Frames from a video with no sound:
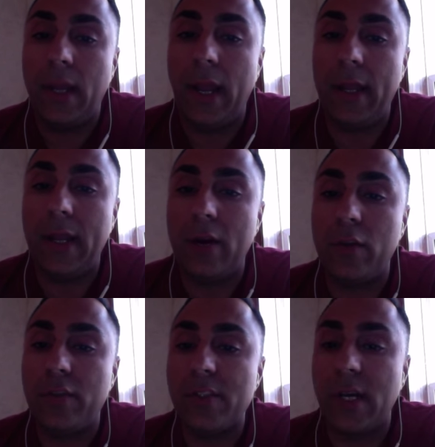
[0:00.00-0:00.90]
And now
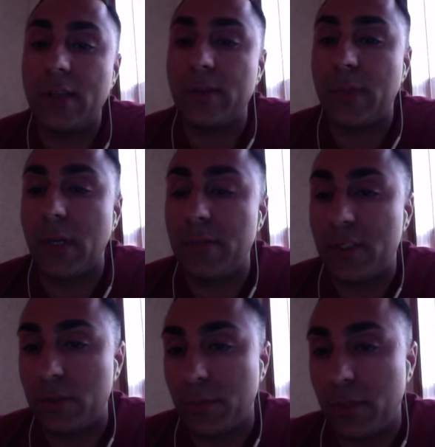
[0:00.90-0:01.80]
you've decided to become a
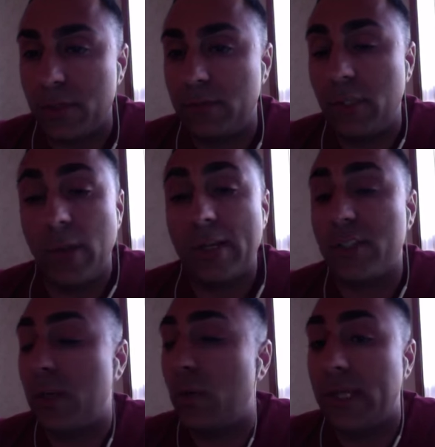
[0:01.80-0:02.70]
salesperson. You
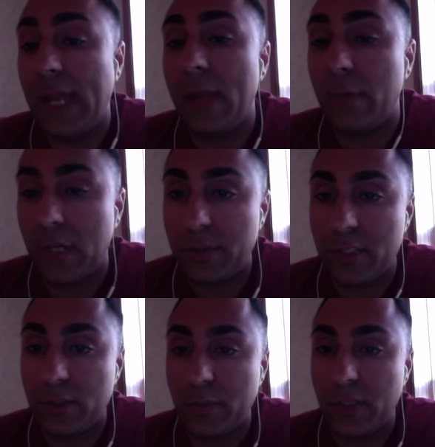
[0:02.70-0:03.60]
actually only can become a
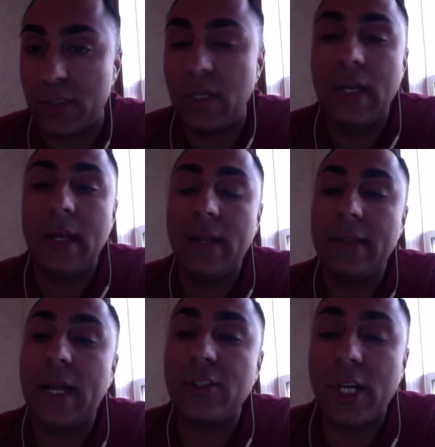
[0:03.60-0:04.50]
salesperson.
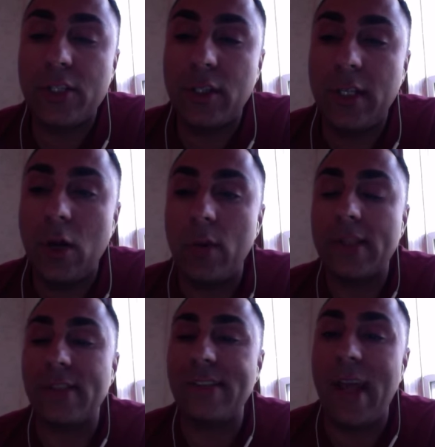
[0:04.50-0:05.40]
That's actually known
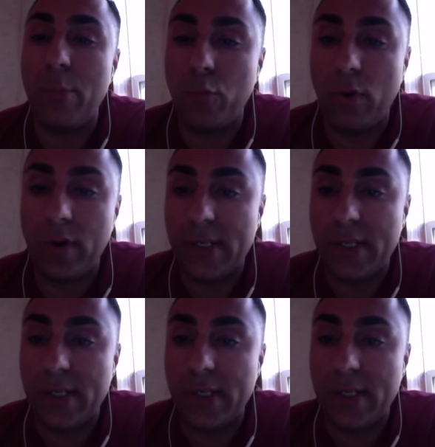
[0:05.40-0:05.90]
as a temporary